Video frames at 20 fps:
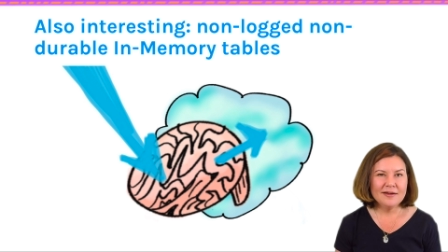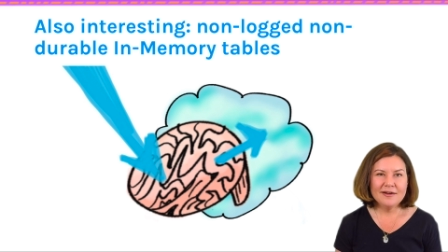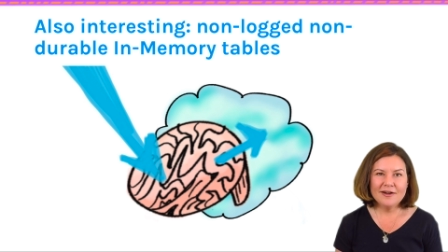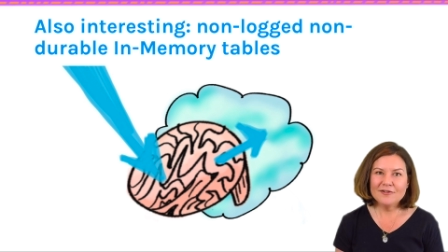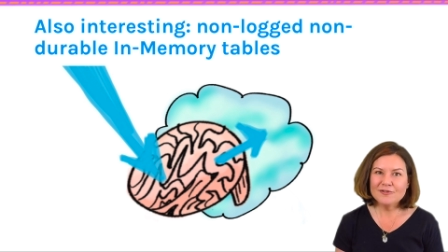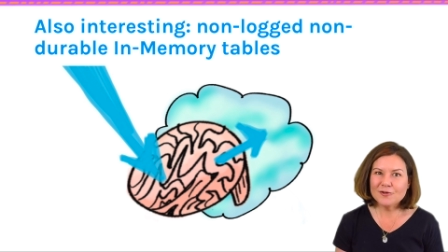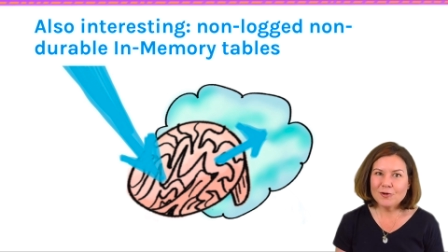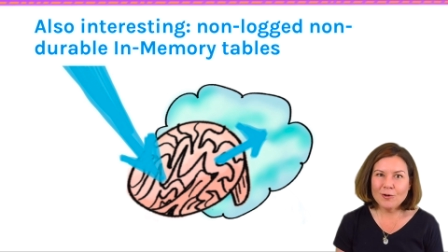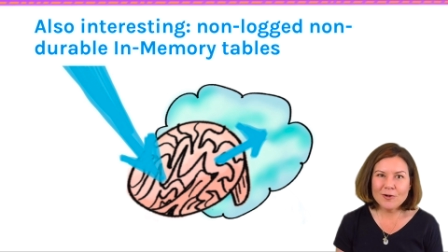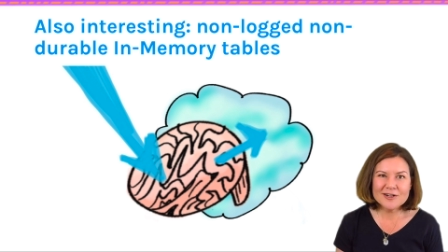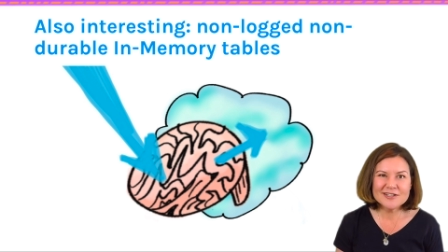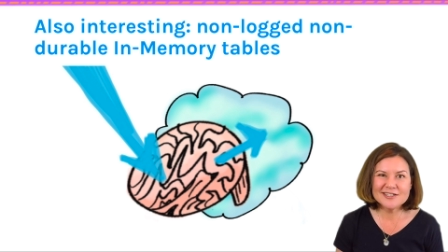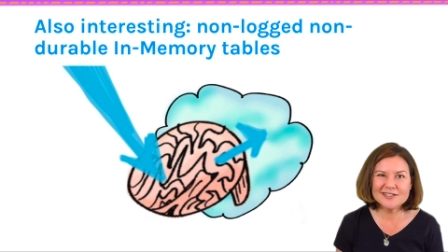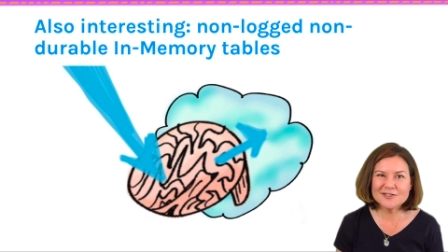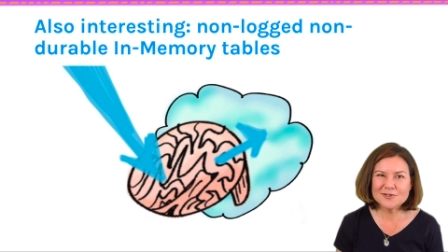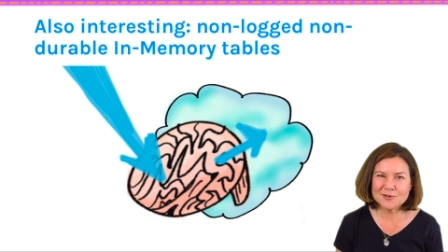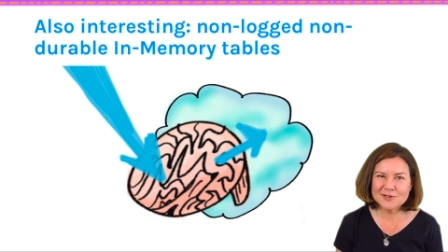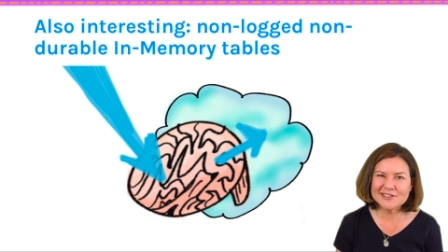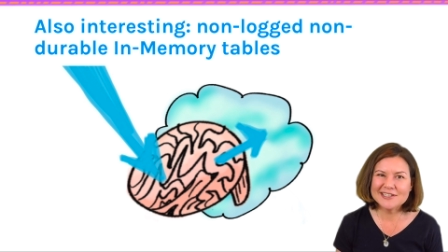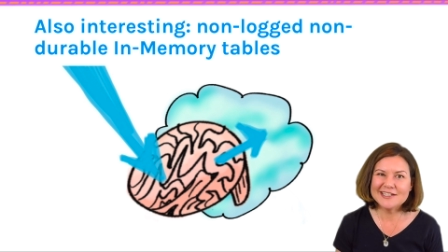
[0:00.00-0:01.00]
of course,
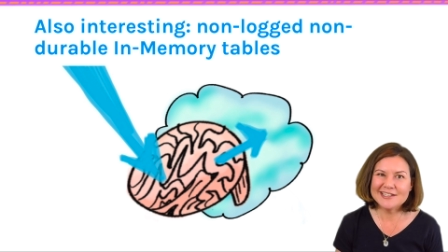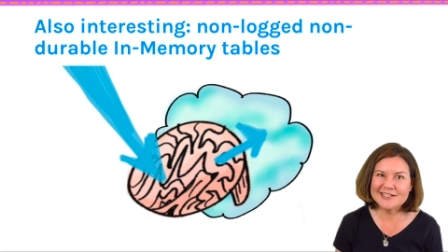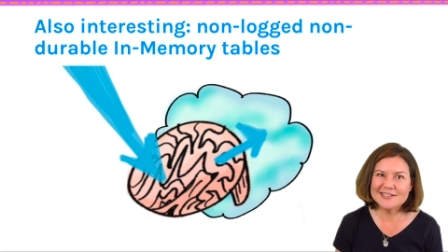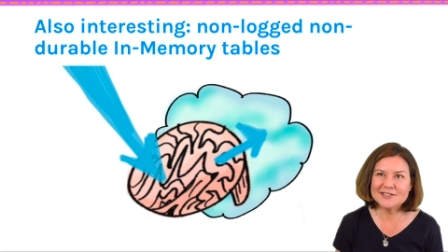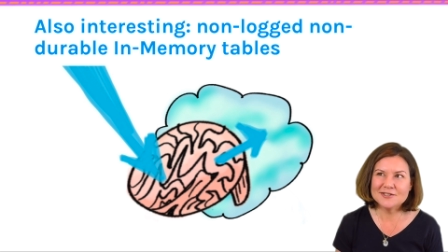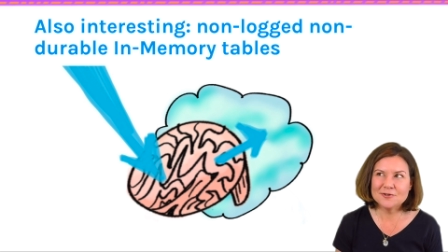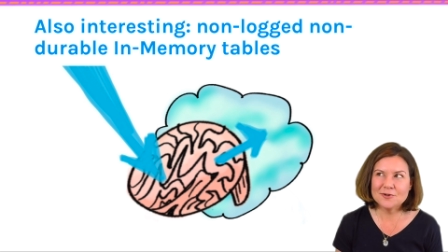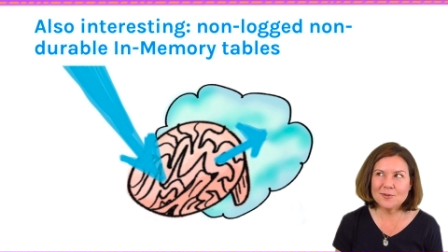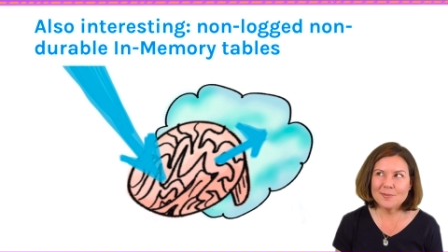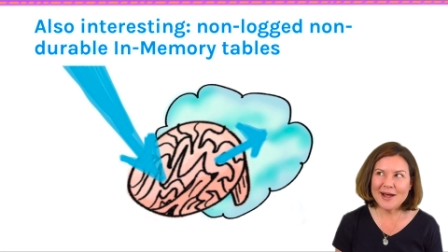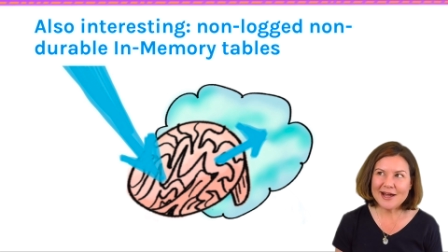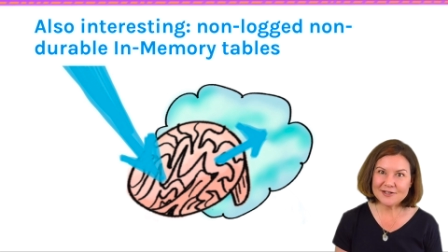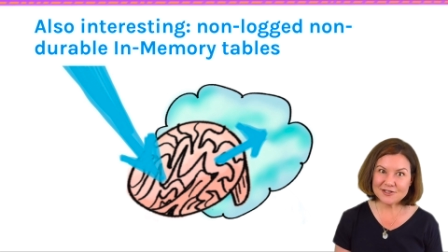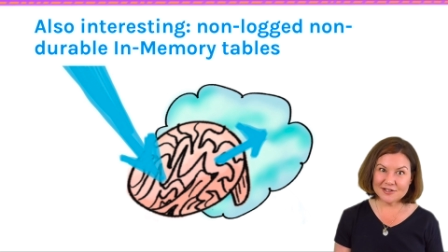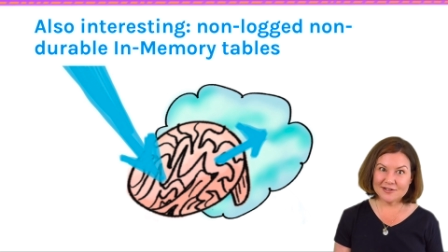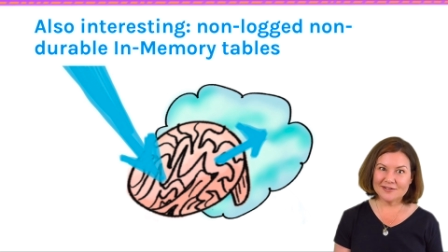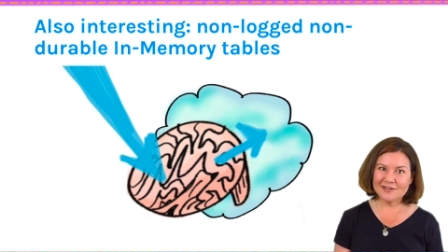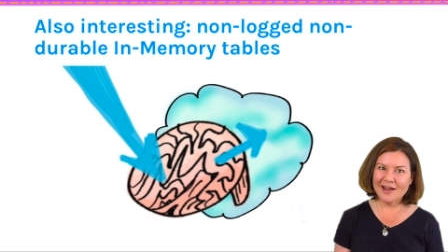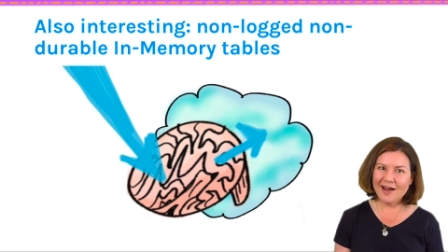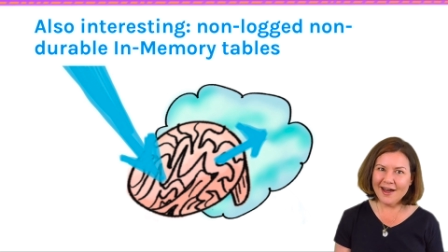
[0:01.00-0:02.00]
it's really easy to imagine
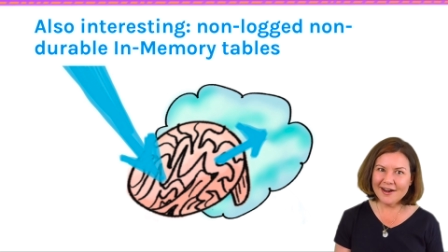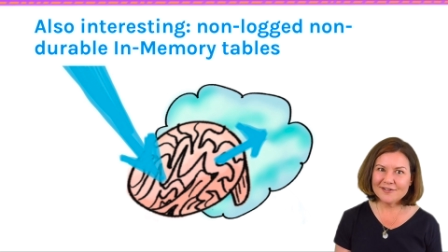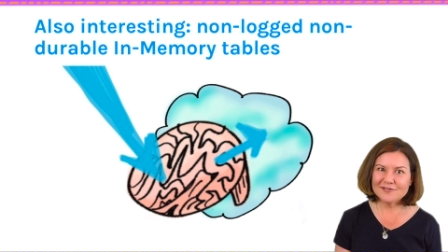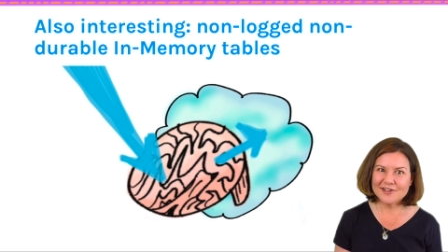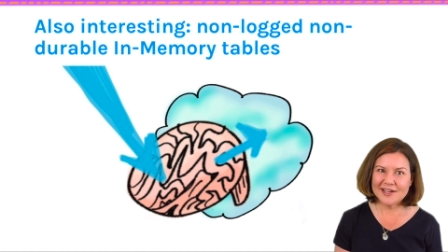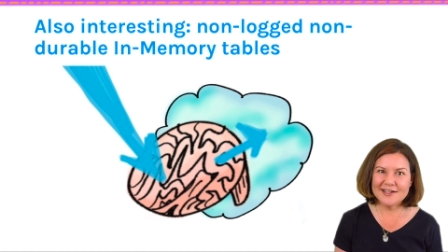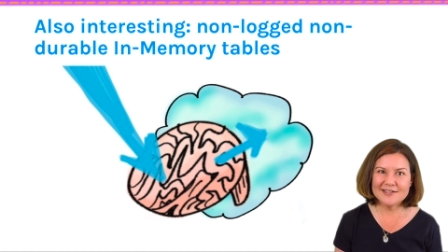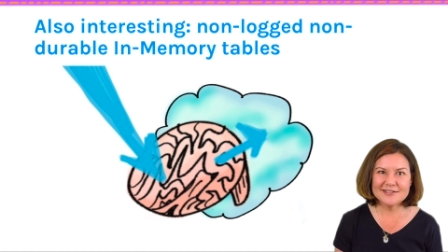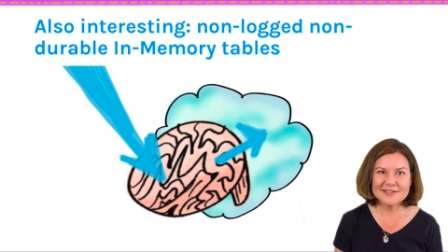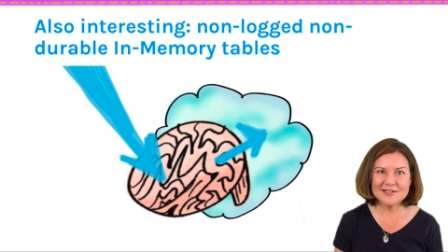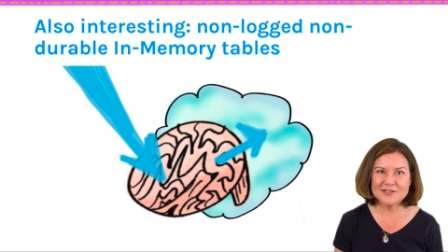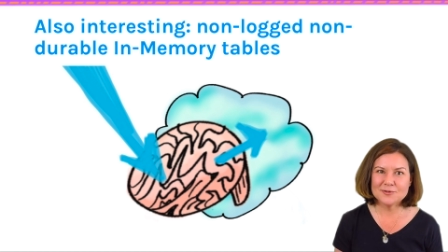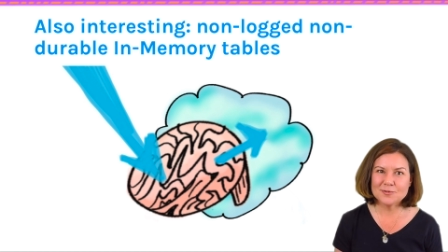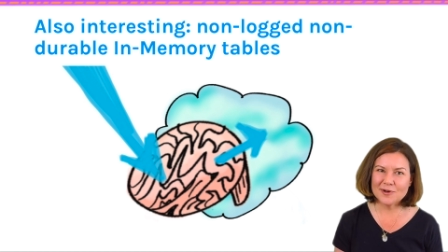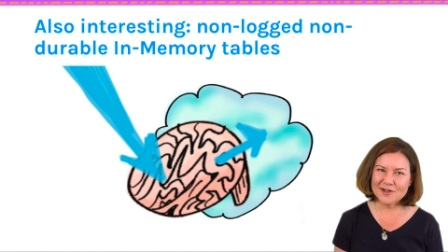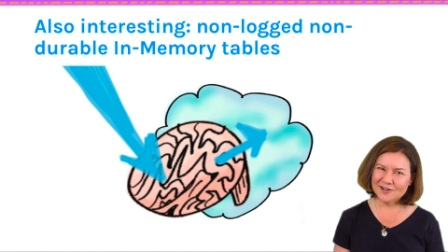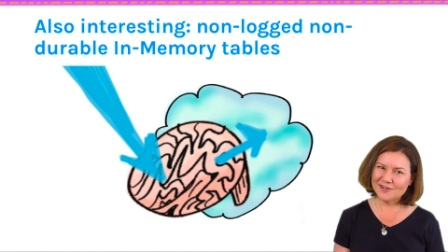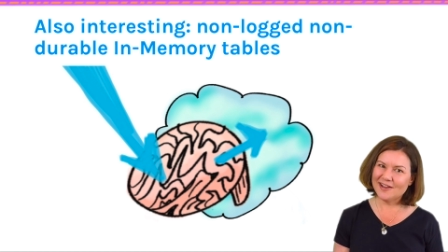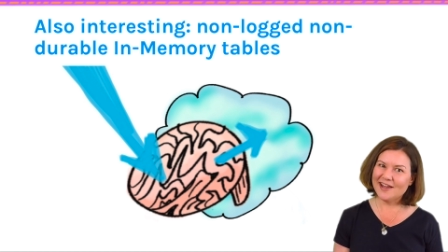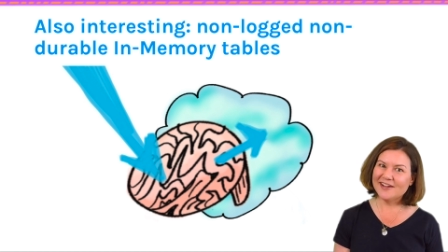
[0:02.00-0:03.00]
a lot of cases
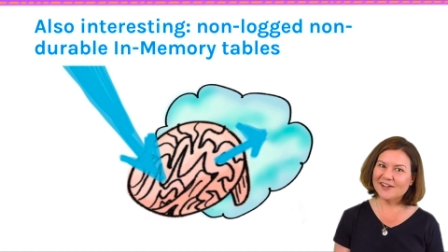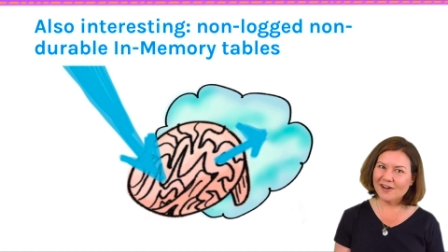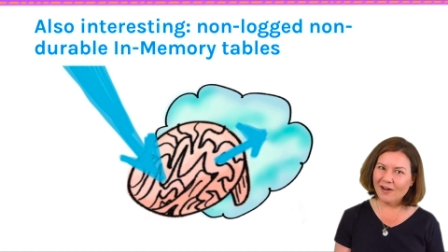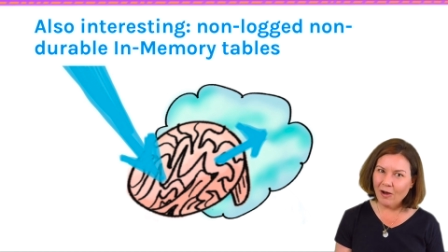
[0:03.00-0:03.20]
where you're like,